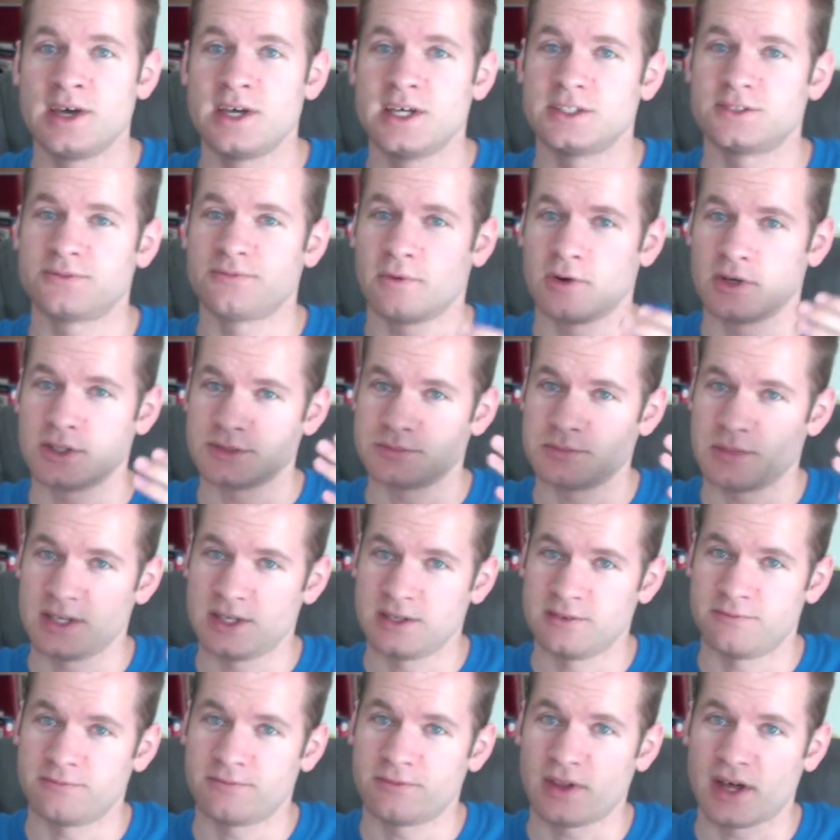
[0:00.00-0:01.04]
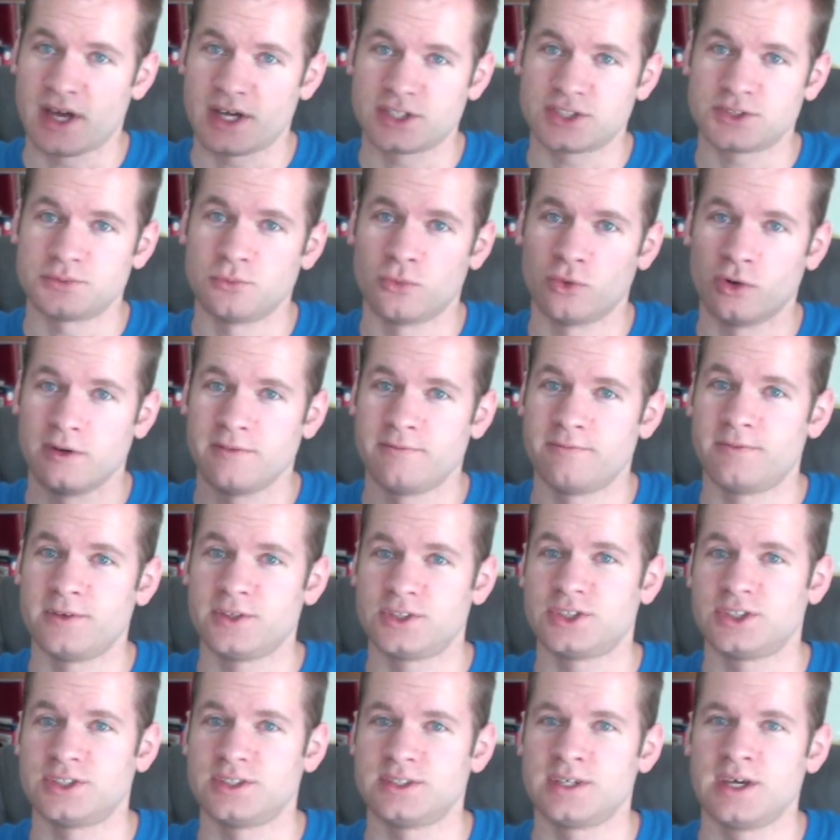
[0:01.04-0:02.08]
as far as making Flash more
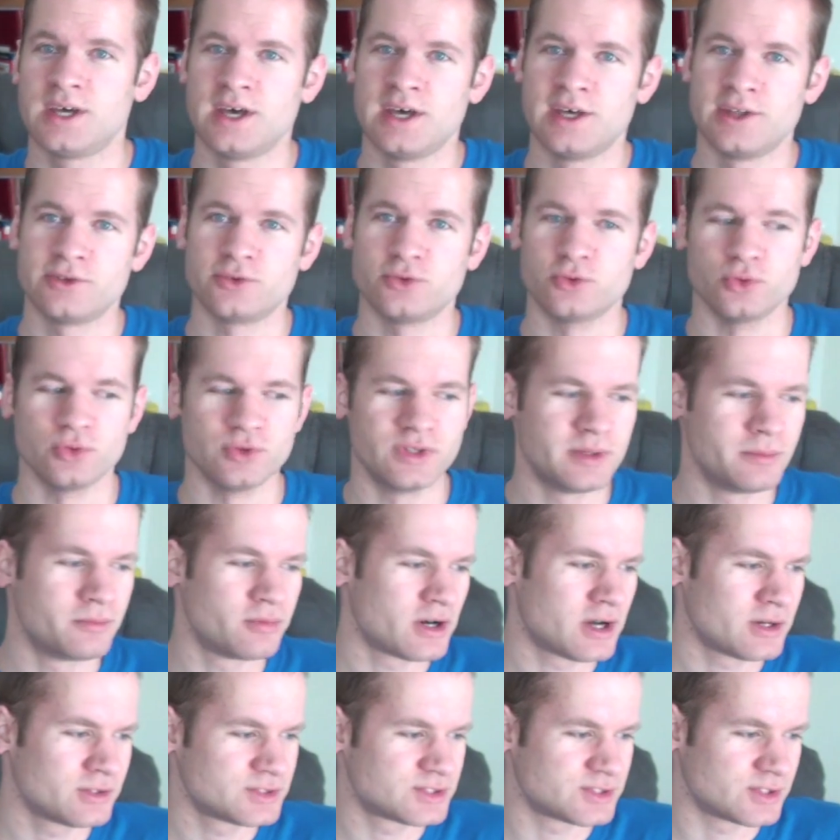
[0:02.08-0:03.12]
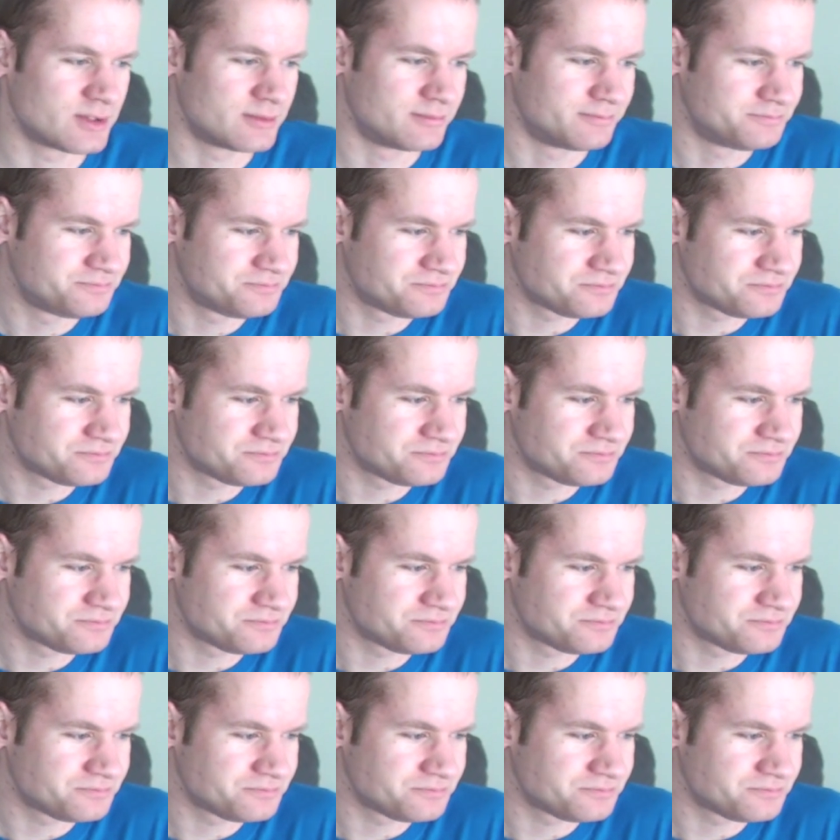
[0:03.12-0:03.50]
efficient through the browser.